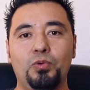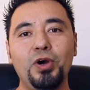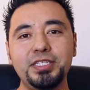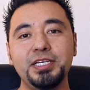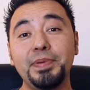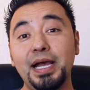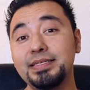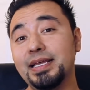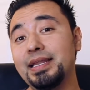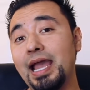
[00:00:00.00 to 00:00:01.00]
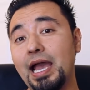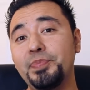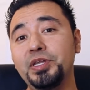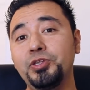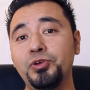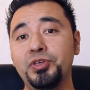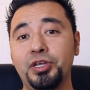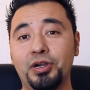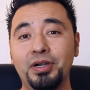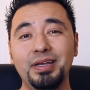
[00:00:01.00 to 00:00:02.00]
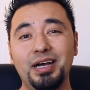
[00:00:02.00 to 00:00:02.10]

What's up guys and happy new year.